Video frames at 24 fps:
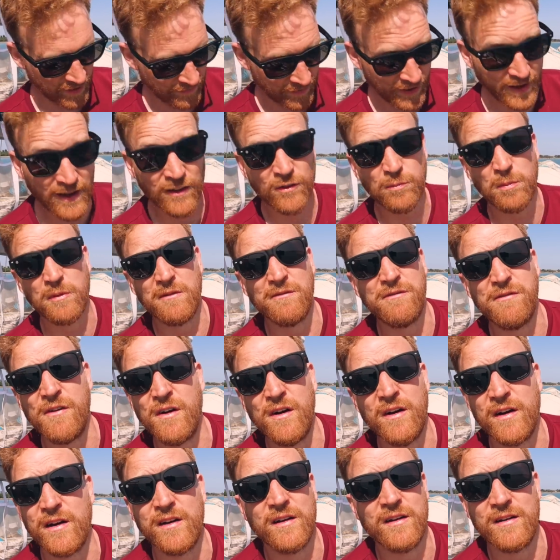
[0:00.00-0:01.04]
And that has been
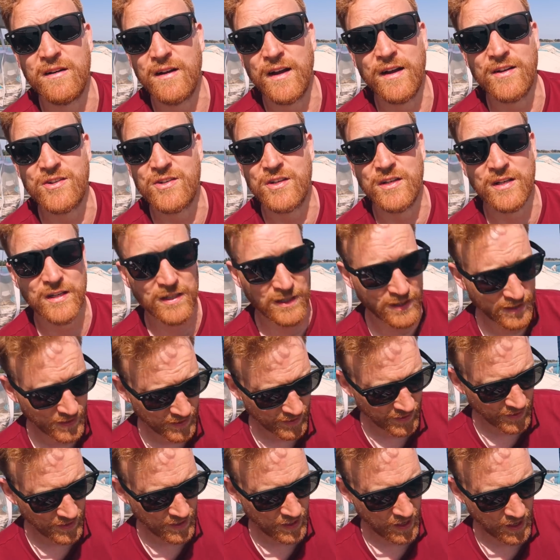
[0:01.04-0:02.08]
fine actually
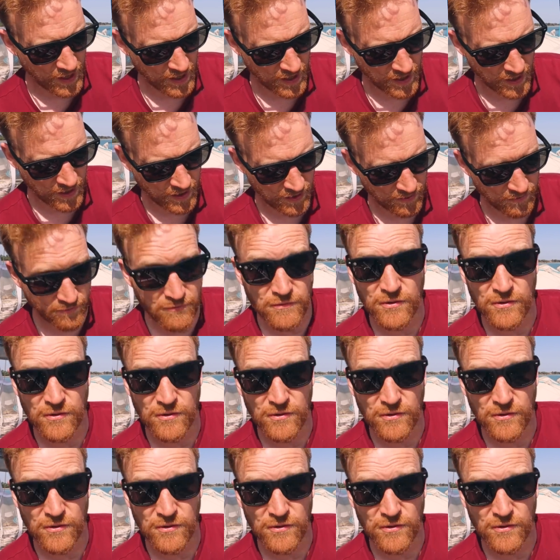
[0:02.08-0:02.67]
uh,